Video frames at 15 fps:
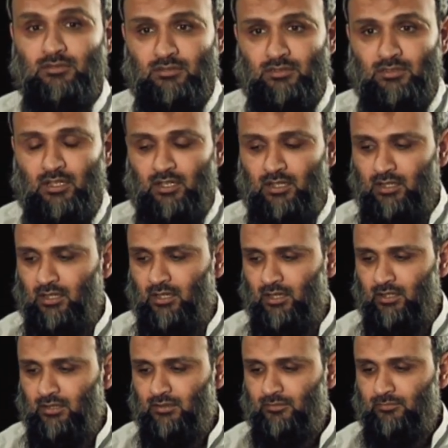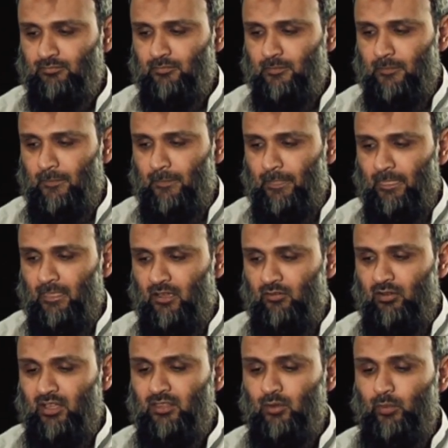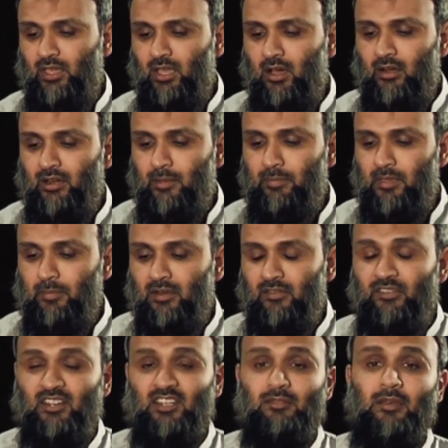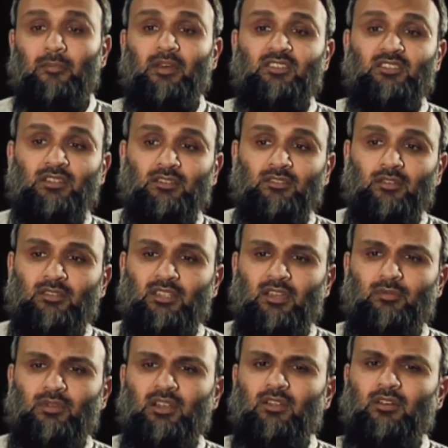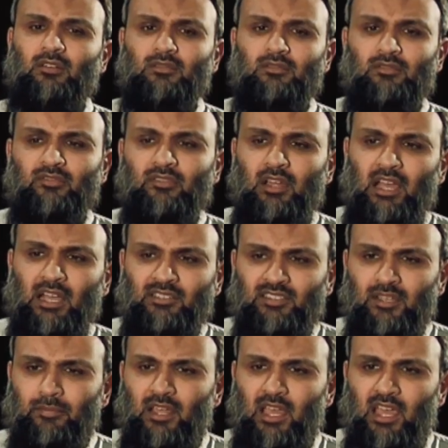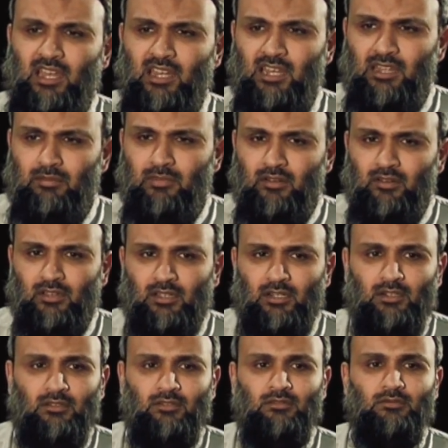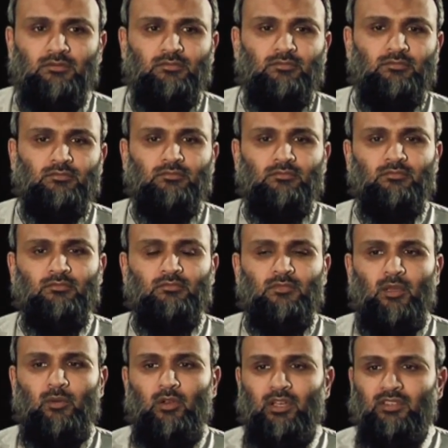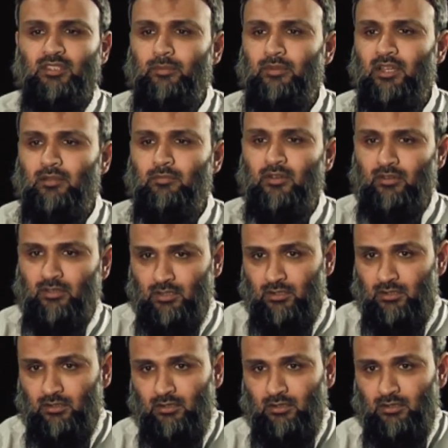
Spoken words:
Jazakallah khair. Rather, we are a people affected by magic. So they will not accept any miracle. They will not accept any miracle.